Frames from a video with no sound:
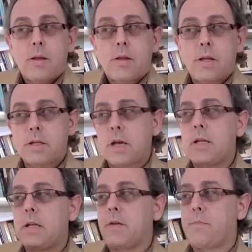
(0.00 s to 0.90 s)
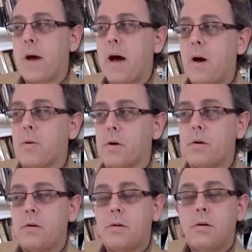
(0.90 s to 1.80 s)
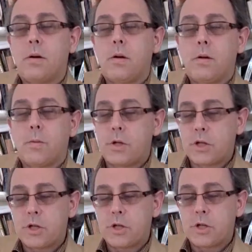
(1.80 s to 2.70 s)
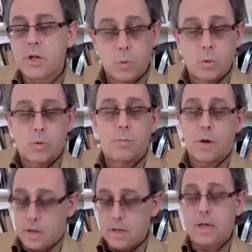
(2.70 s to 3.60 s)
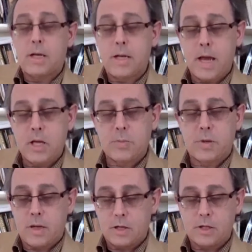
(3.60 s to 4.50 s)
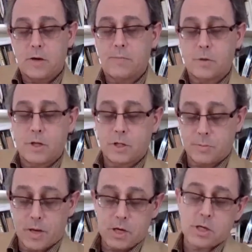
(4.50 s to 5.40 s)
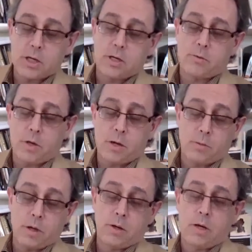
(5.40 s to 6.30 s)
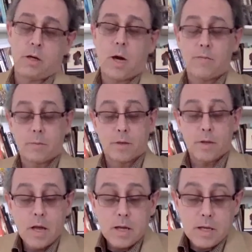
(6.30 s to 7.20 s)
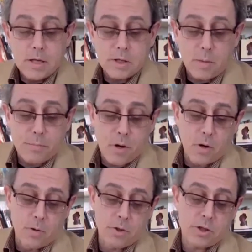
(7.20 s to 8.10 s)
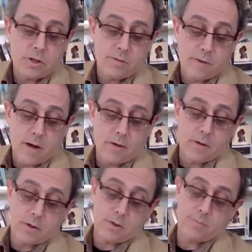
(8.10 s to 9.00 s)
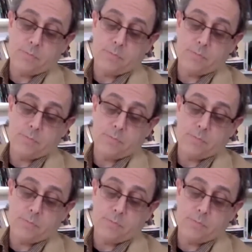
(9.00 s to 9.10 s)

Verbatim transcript: This idea of power, which is not rule but engagement and self-participation in government, is opposed to violence.